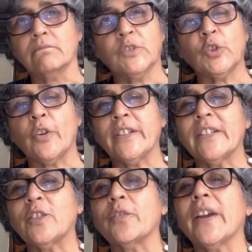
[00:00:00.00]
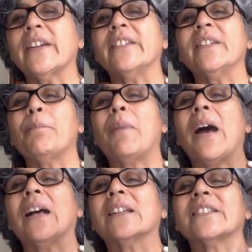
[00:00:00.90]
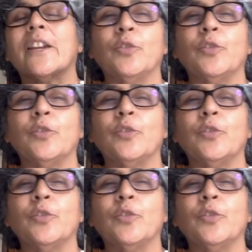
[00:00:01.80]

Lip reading: stories that you've read in the past and you